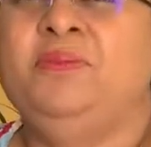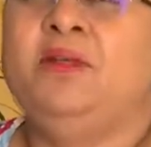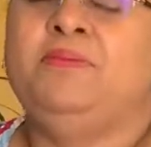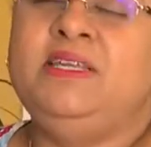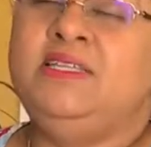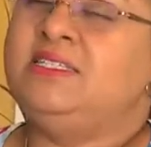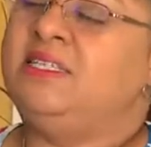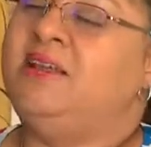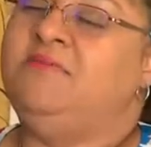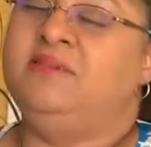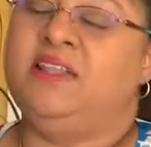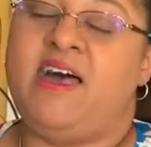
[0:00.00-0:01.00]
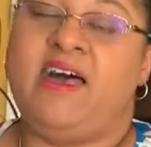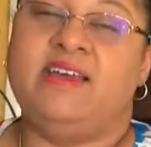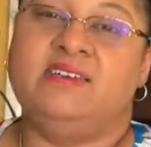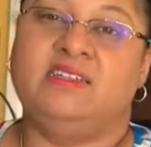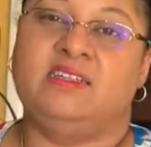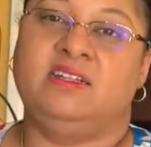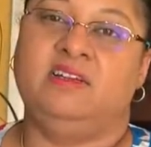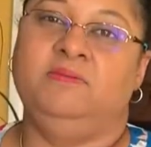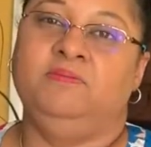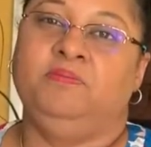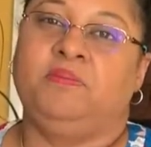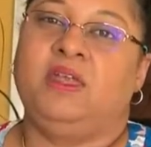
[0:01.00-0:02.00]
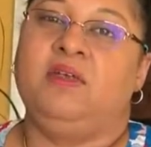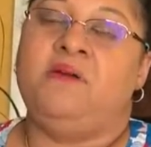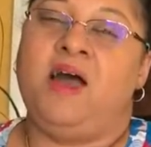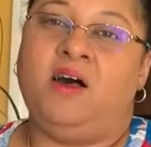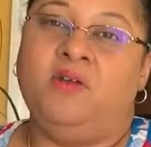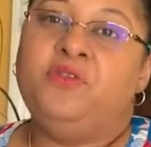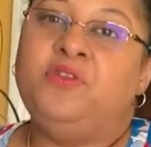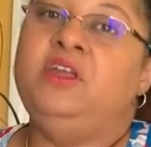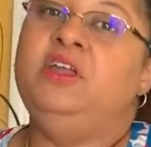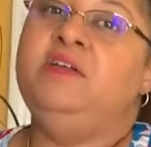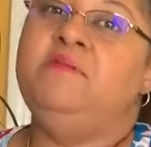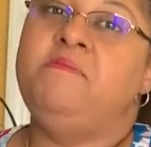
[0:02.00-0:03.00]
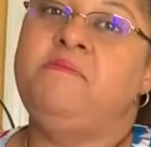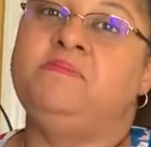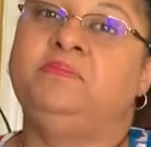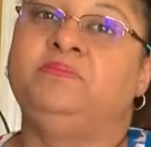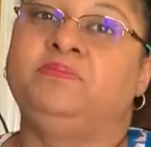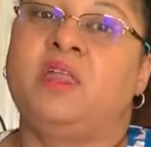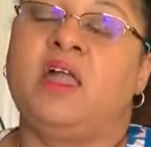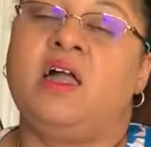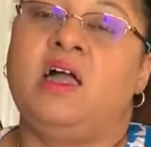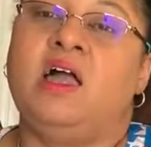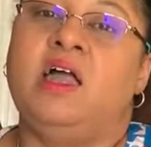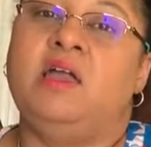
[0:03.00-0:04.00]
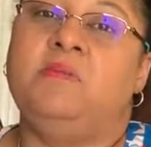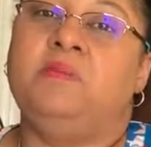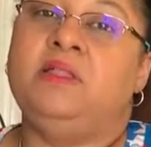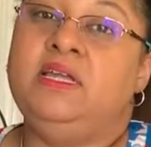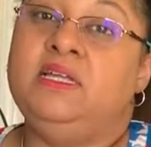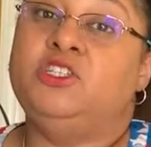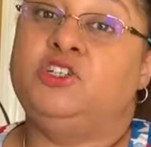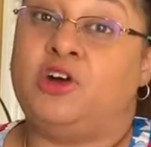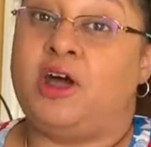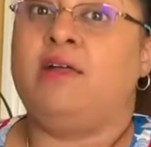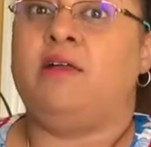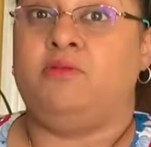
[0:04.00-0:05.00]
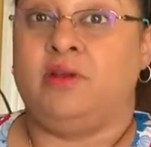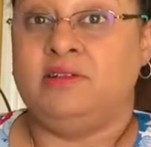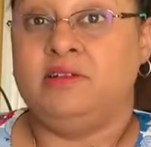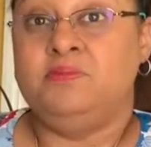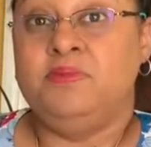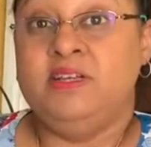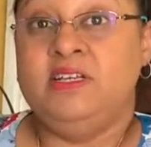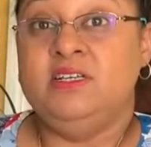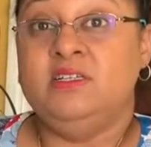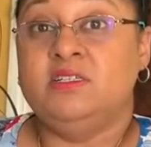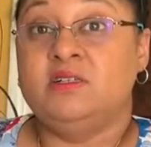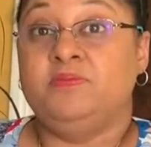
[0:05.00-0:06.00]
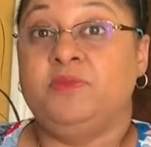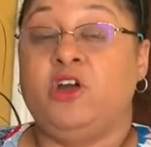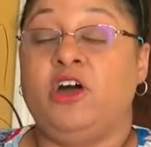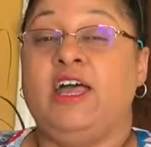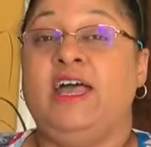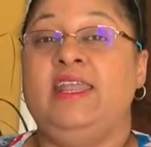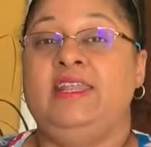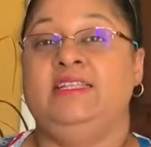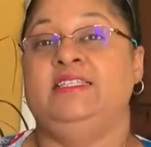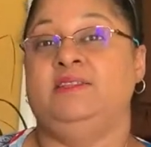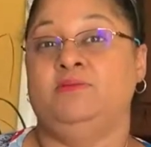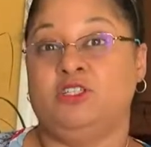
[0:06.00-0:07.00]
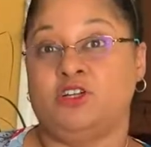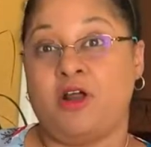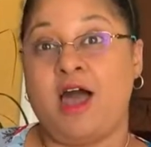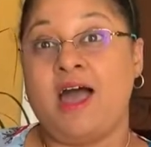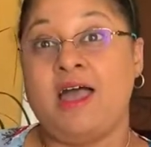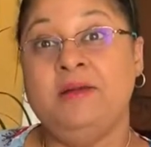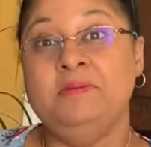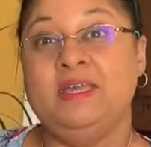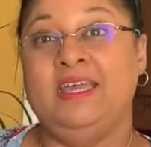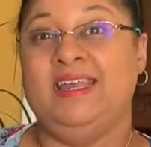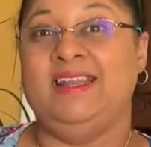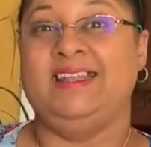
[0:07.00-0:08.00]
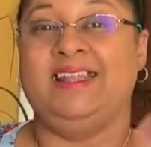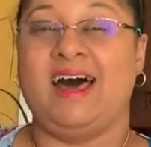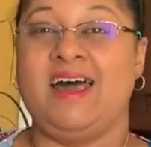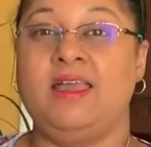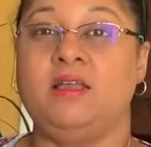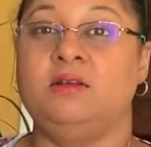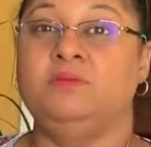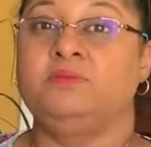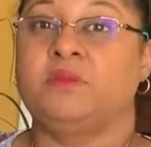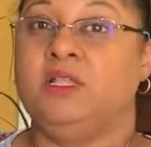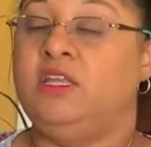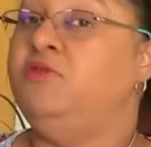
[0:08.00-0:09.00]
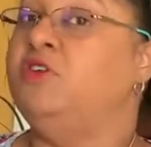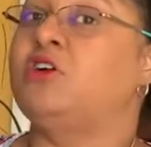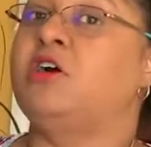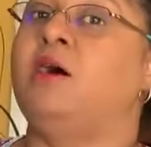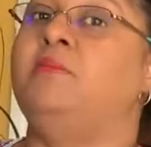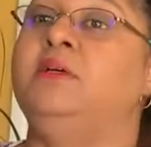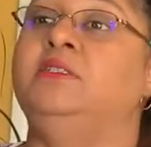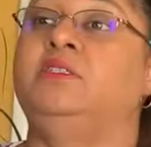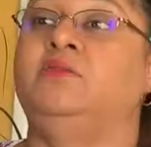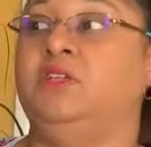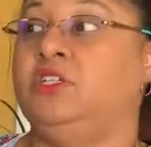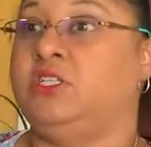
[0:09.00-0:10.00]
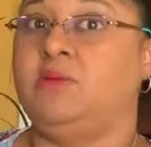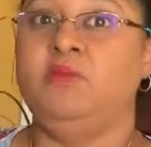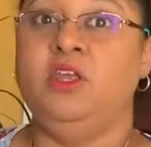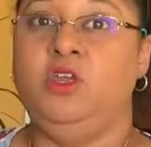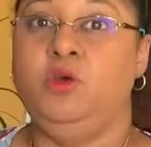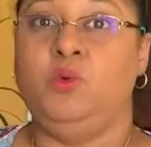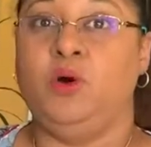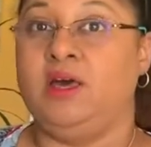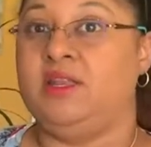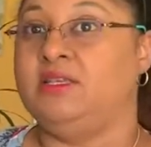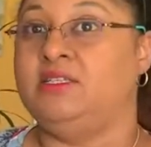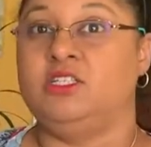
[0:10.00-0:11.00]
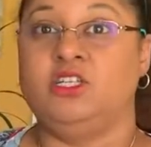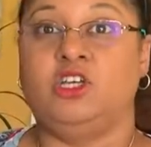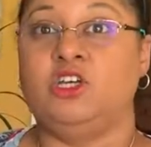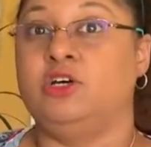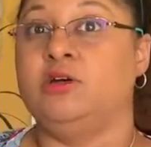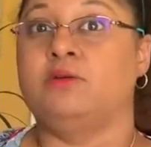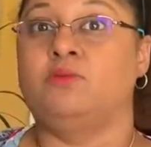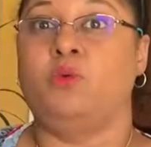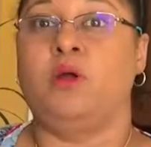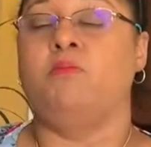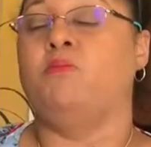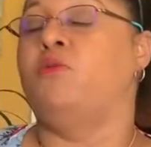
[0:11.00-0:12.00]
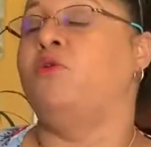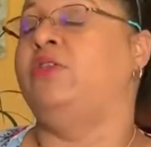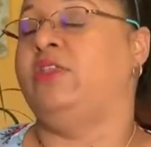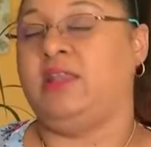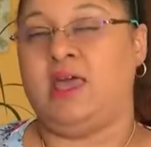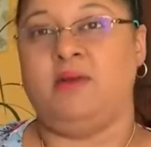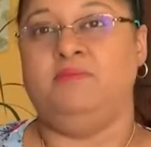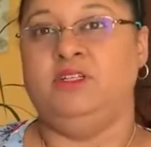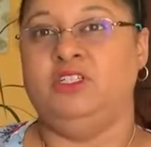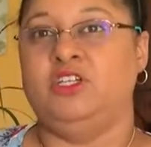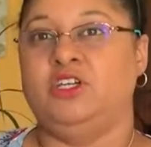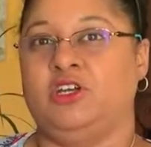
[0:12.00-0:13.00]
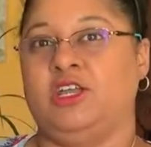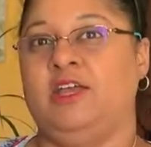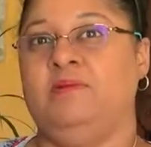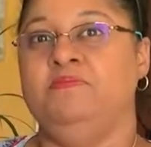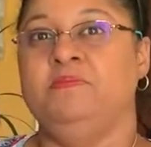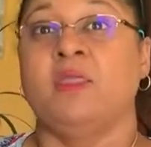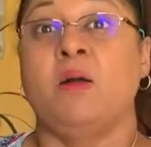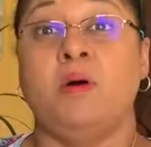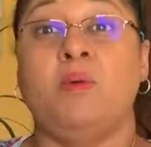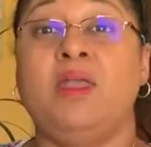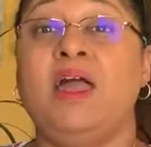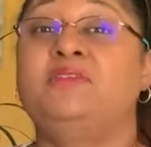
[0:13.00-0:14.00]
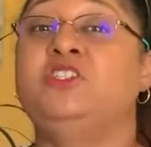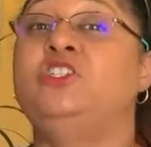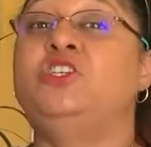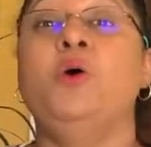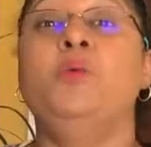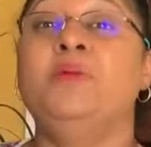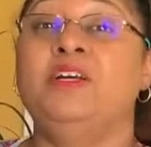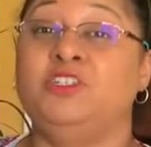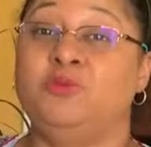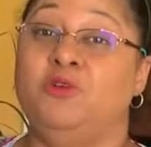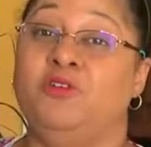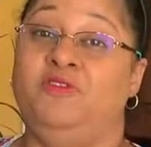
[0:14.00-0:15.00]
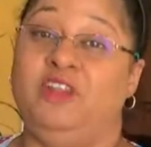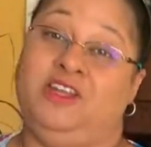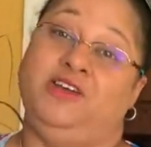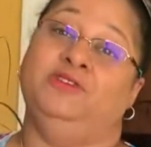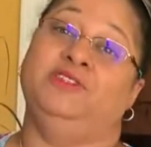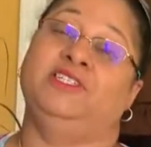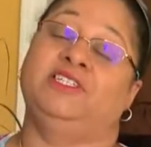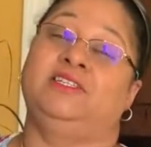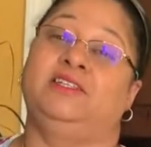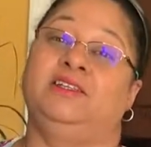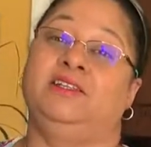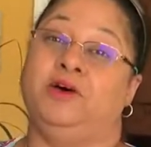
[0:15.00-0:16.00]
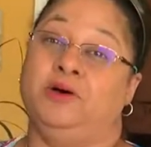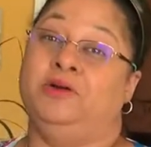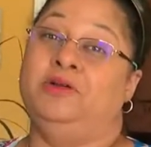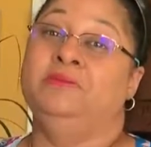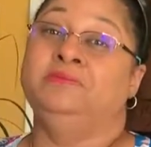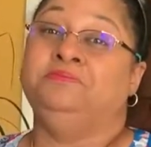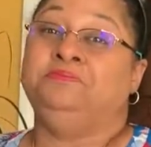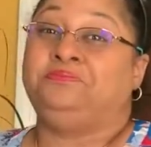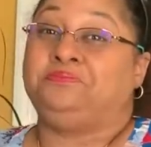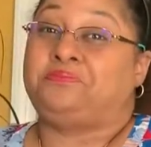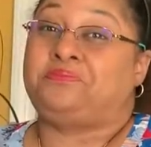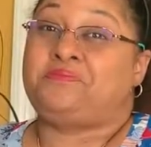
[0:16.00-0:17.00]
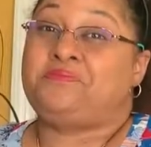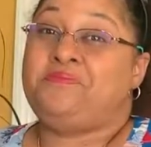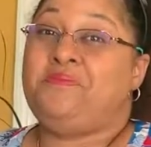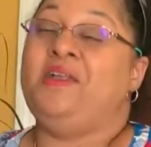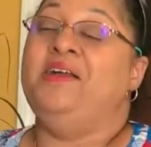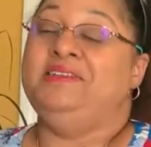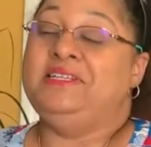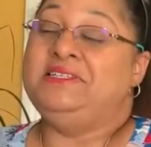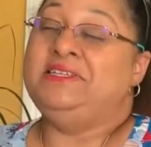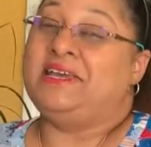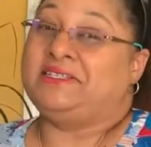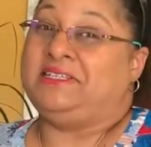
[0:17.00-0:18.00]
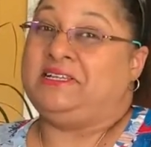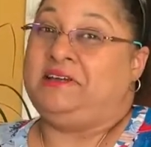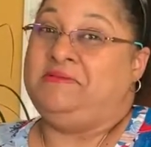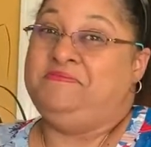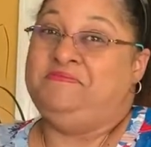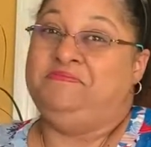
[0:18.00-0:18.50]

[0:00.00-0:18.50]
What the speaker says: Please stay blessed. Keep healthy. Please try our recipes. Go ahead and subscribe and like. Leave your comments. If there's something you want us to cook, we're more than happy to cook it. But we have so much more videos to load. Until next time.